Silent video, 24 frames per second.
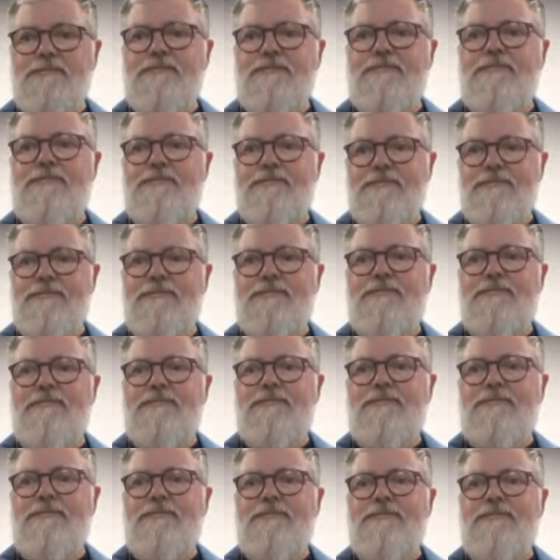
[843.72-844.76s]

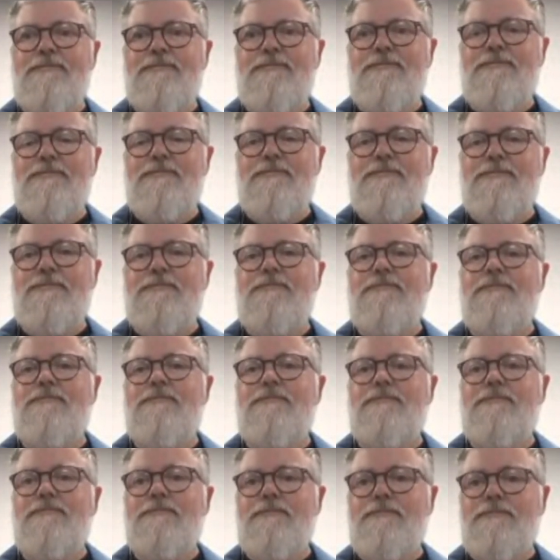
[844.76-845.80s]

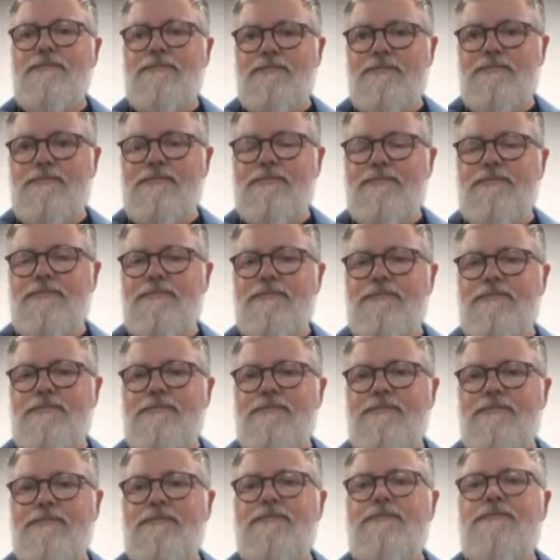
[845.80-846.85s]

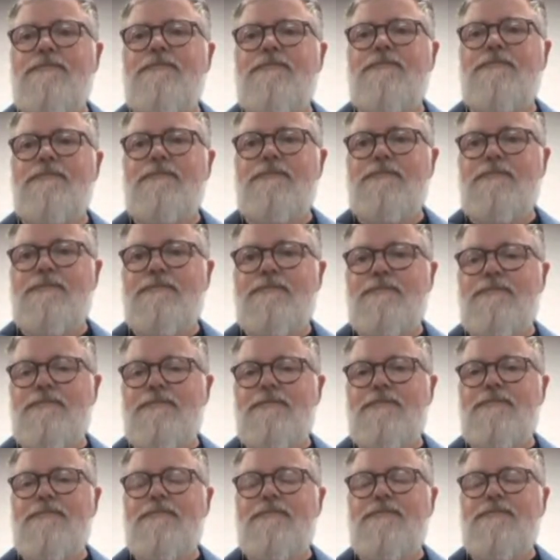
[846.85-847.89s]

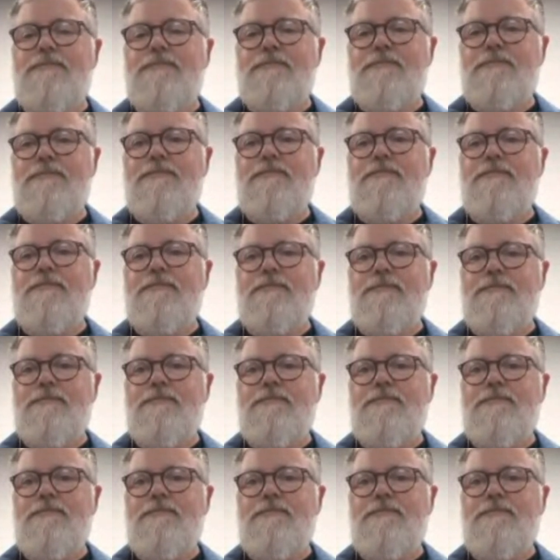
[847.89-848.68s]
(not speaking)